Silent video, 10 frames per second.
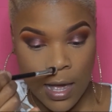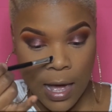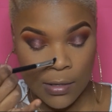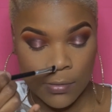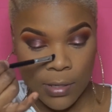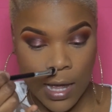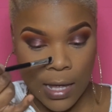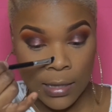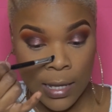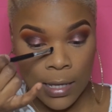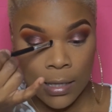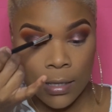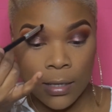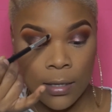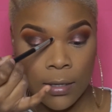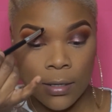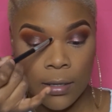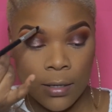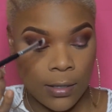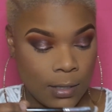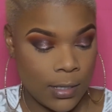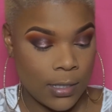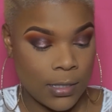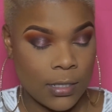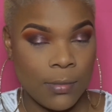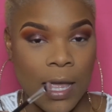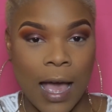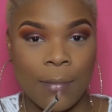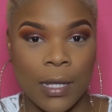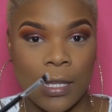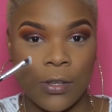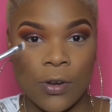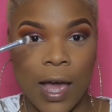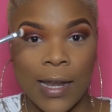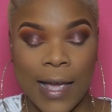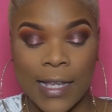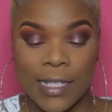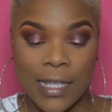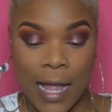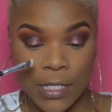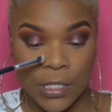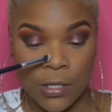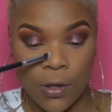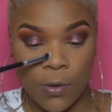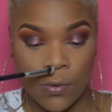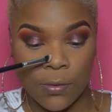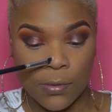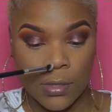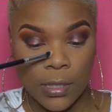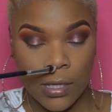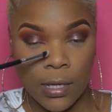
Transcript: I do not like, to me, I mean, you know, I like a snatched nose.